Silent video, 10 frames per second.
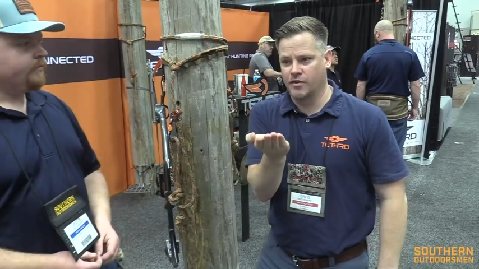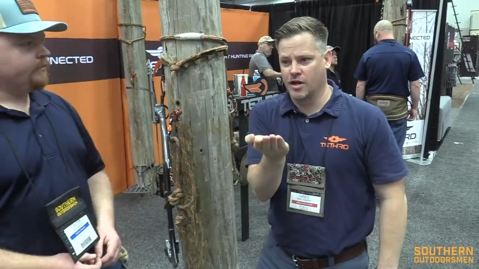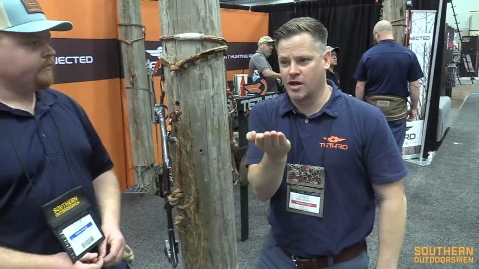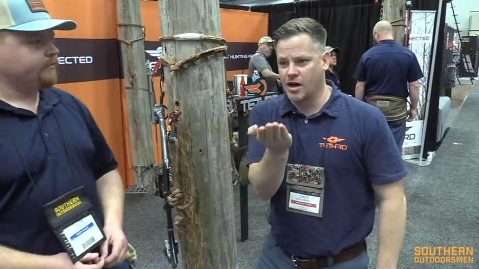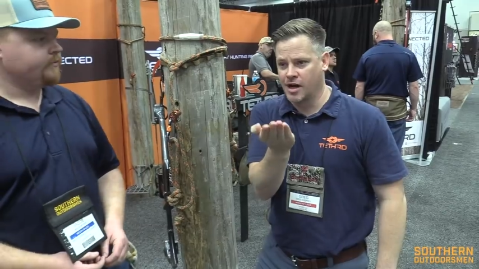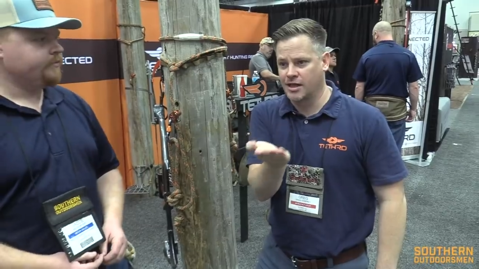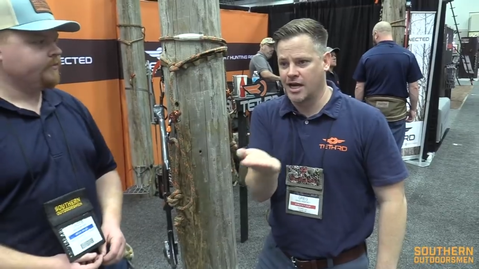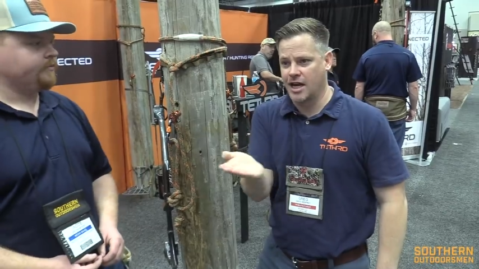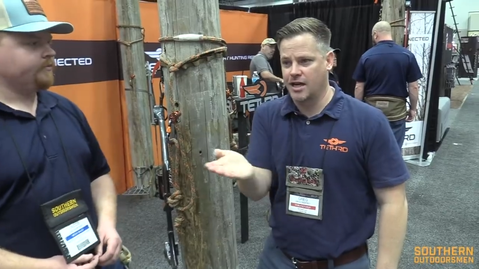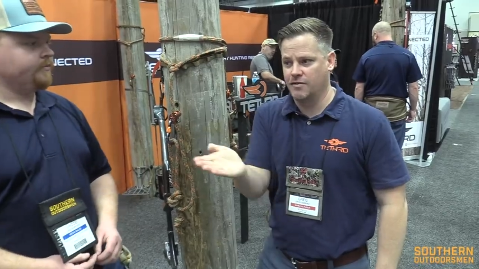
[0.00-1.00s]
Speaker 1: a
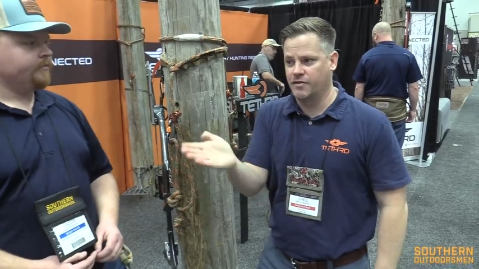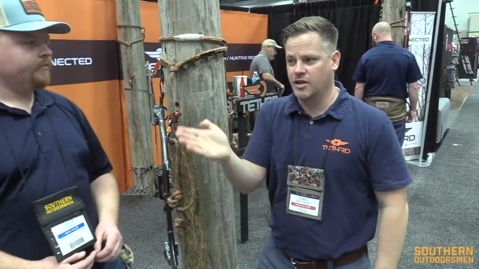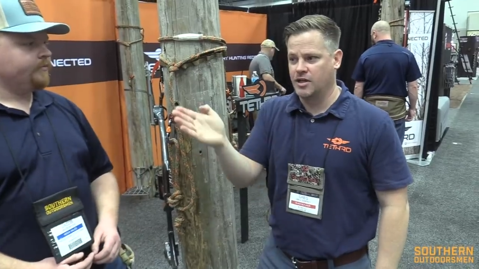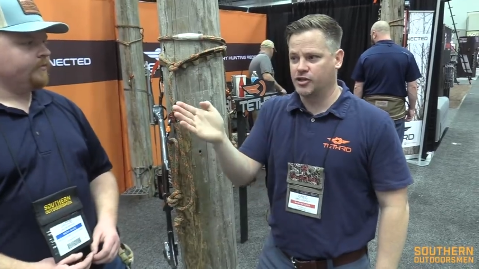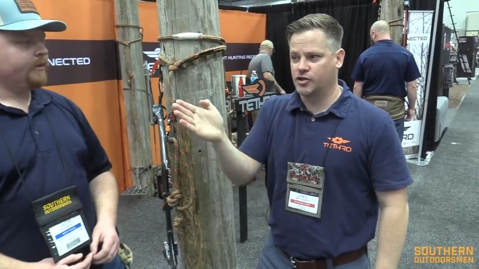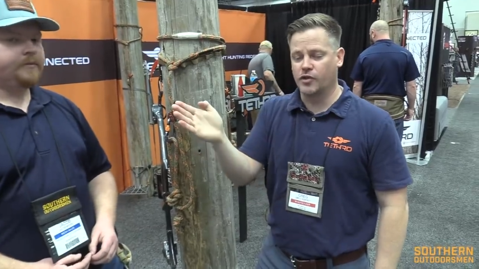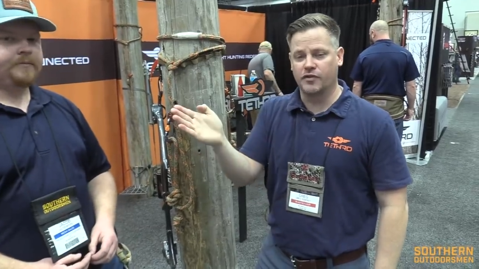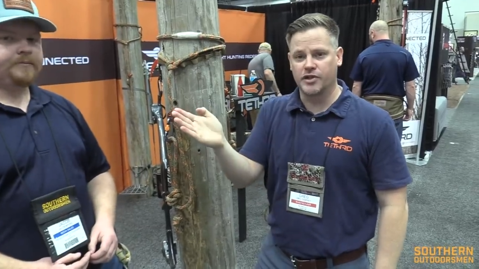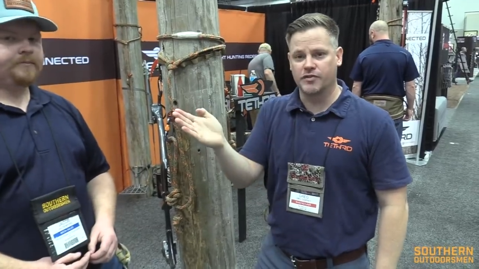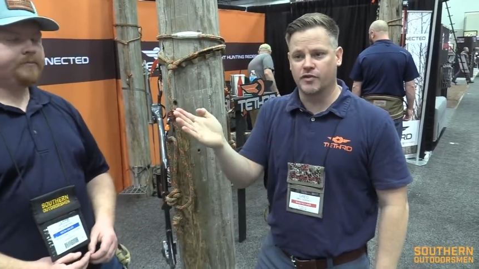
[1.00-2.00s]
concave
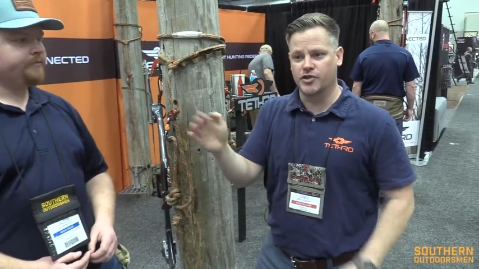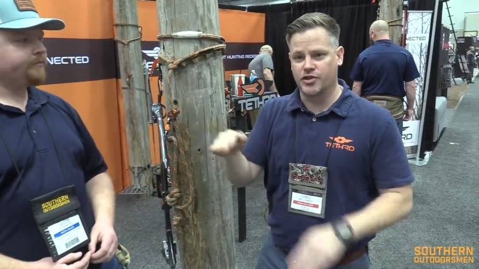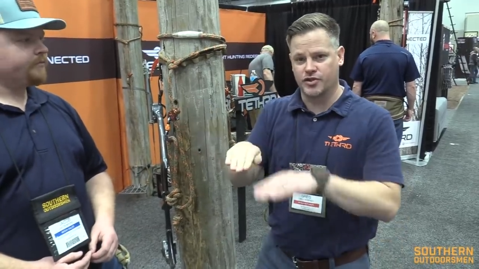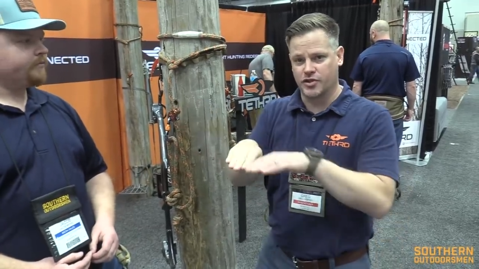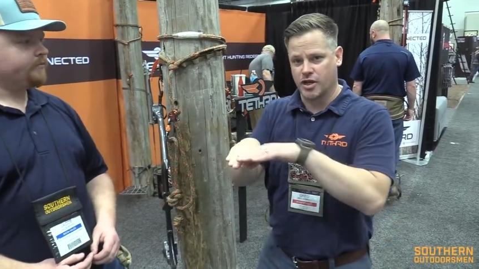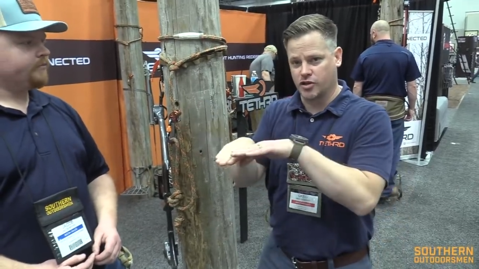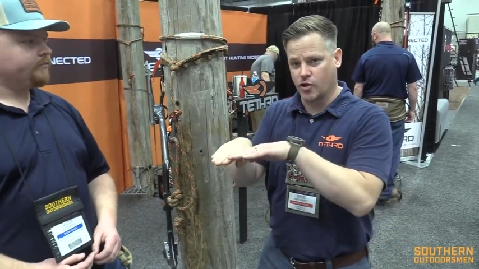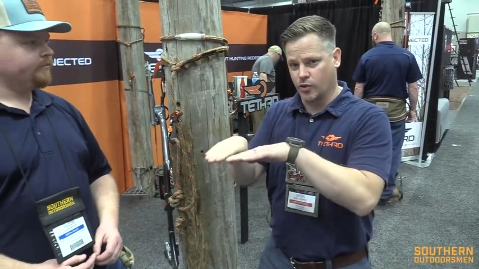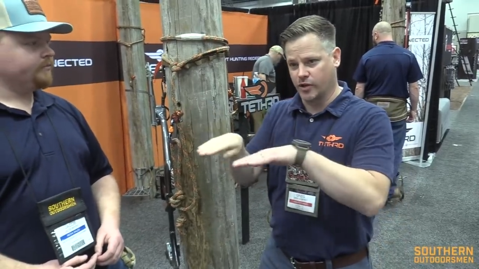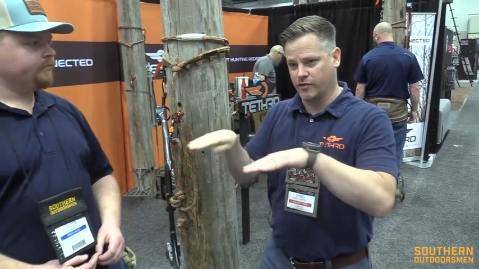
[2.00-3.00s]
surface versus a
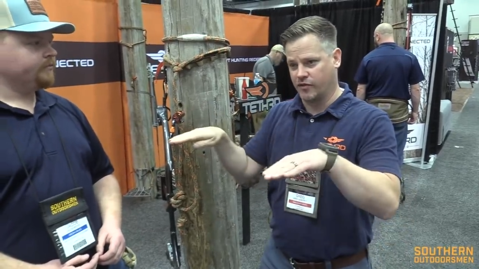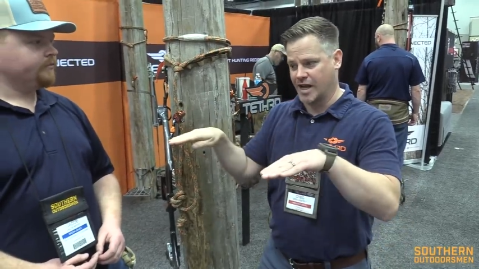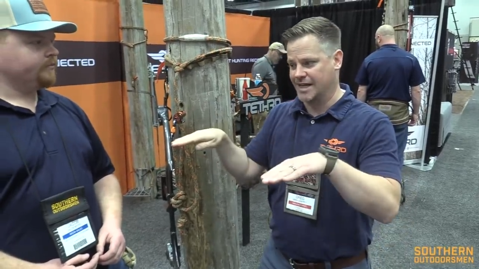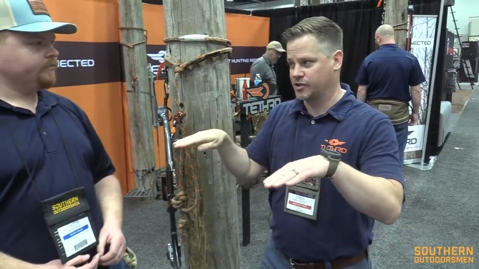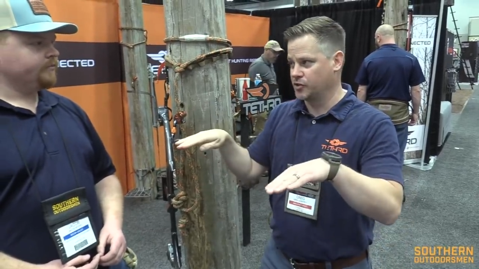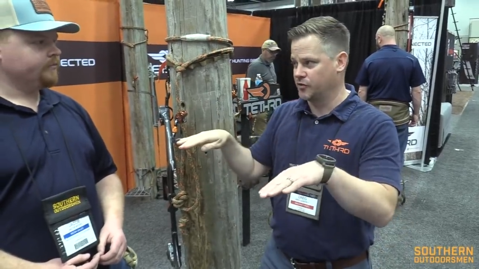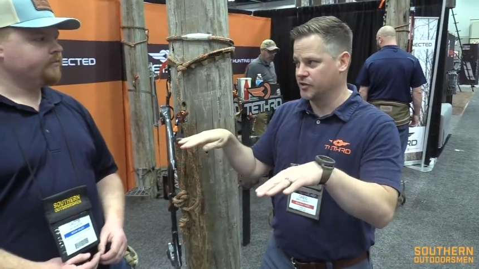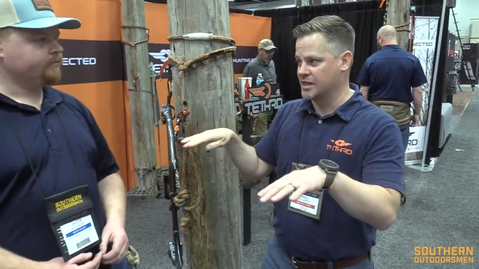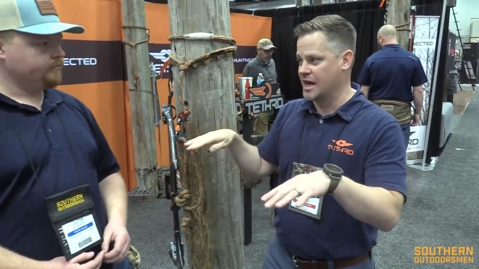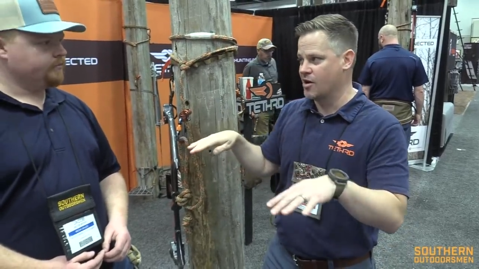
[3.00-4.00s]
totally flat
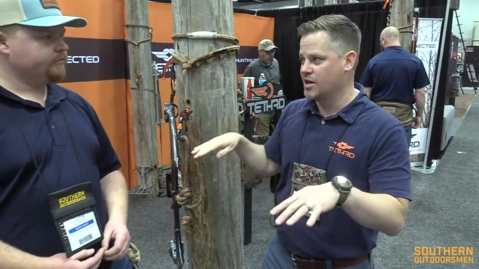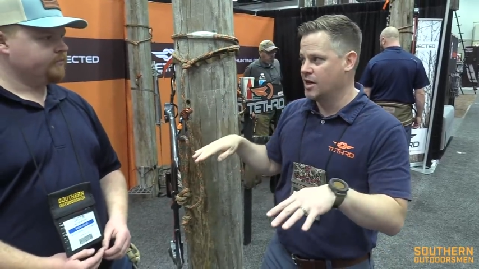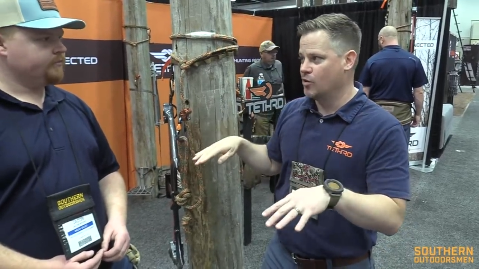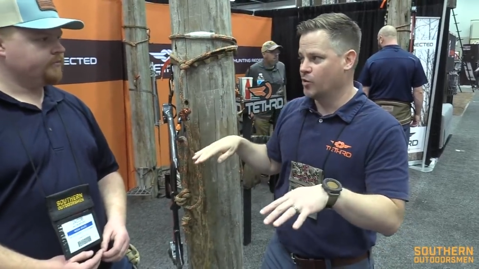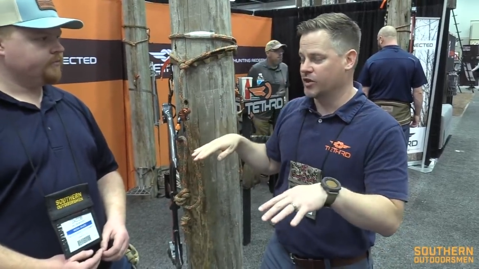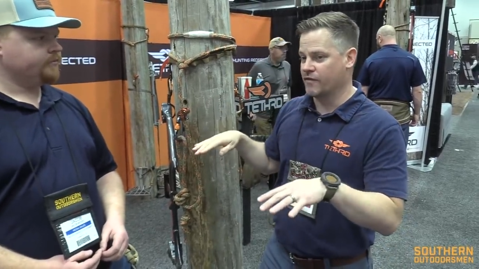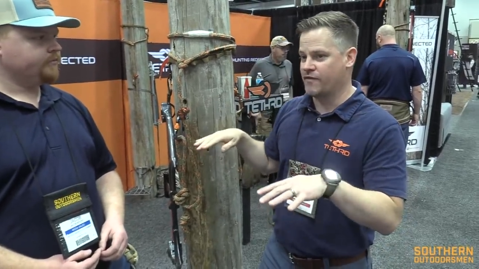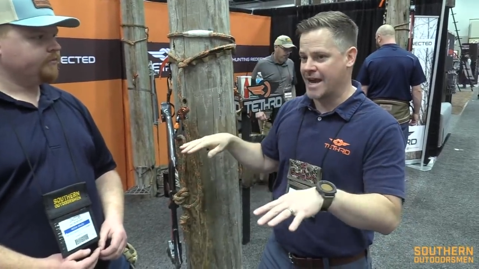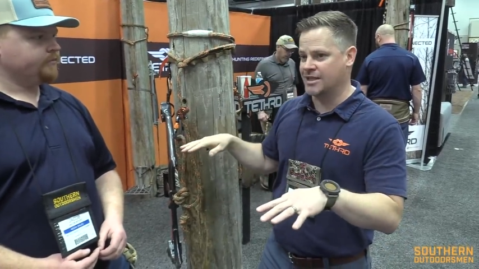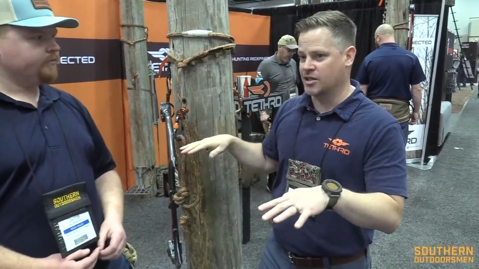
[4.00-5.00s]
surface. Now, with the
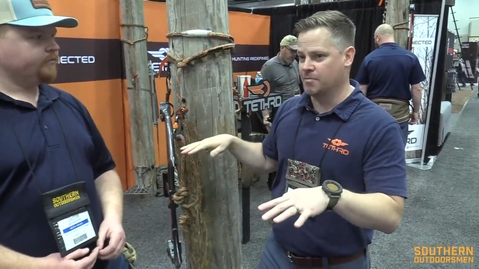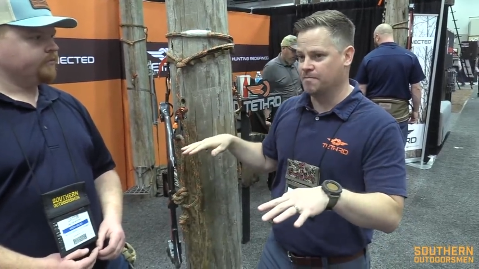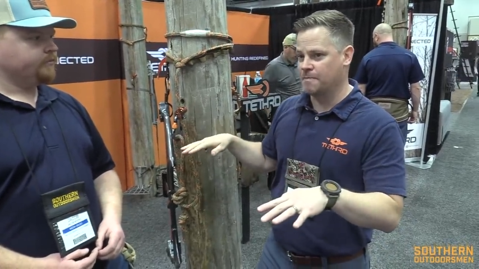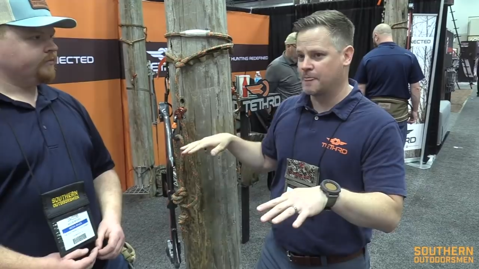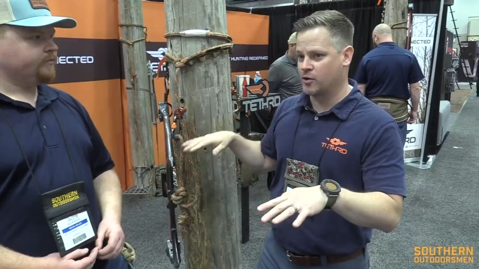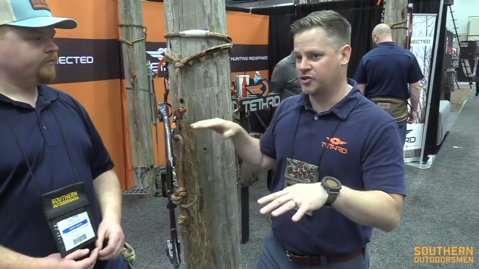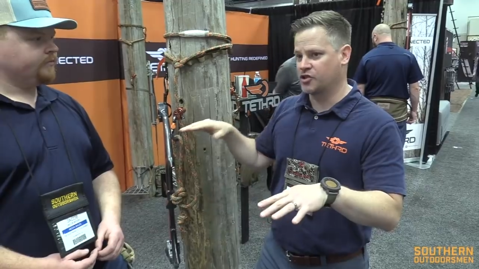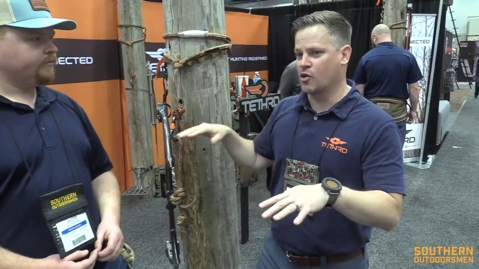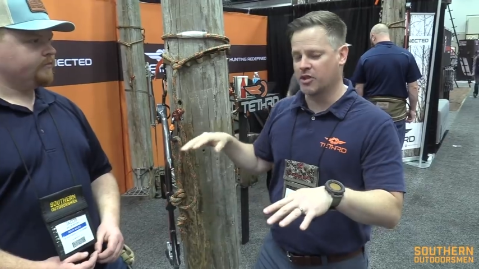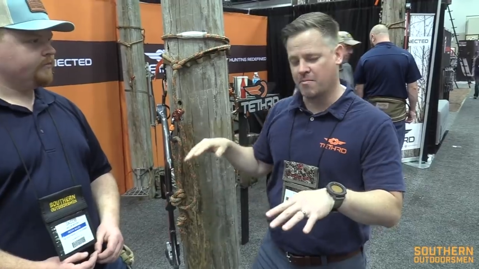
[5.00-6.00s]
Phantom, or let's
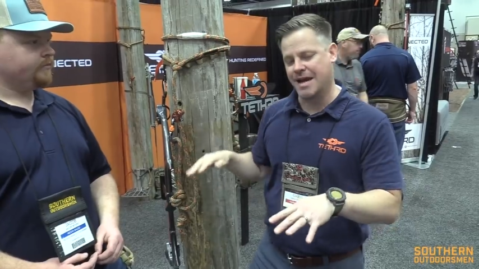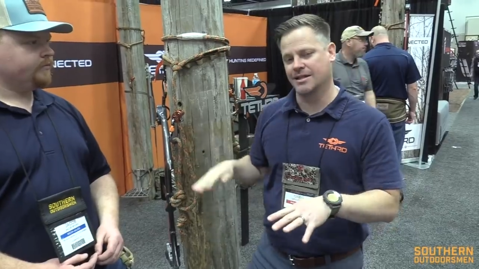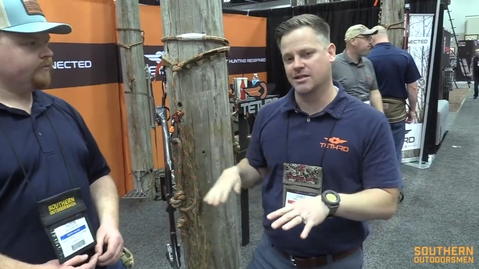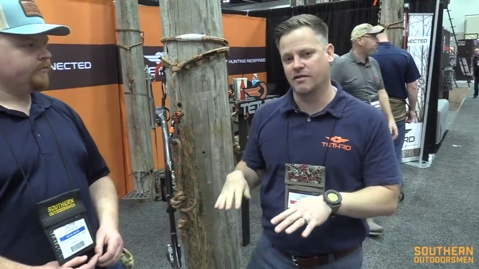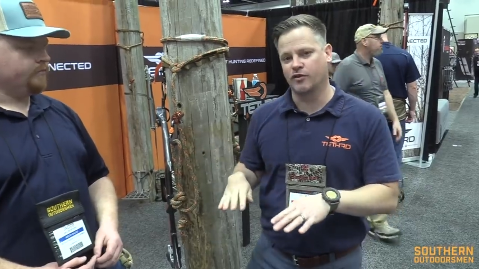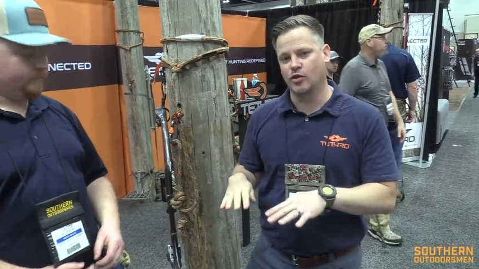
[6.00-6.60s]
start with the Mantis. If